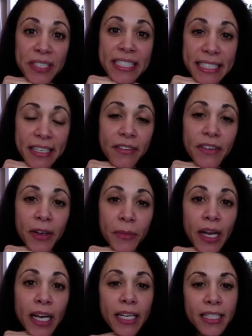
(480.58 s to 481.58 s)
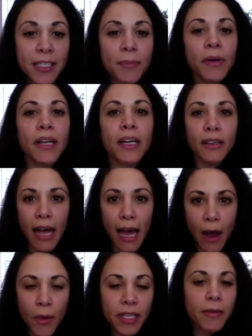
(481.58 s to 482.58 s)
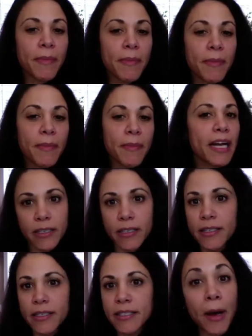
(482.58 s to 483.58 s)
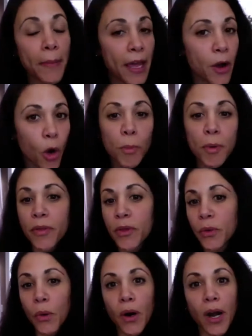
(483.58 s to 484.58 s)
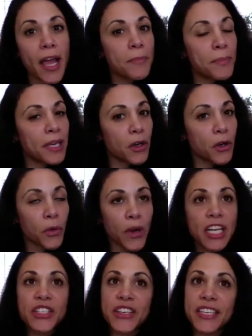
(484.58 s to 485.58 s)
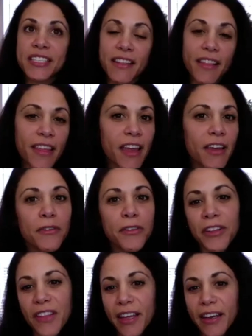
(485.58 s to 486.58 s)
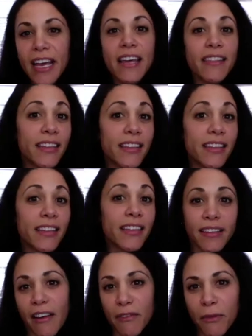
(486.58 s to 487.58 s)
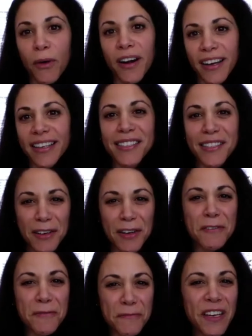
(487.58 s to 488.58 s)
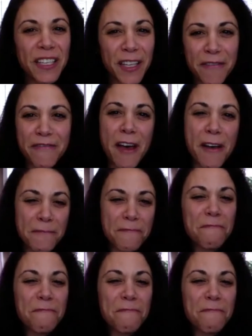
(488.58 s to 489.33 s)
receiving, right? It's about allowing the masculine to step up and open the door and being gracious and thankful that they did that for us, I love that.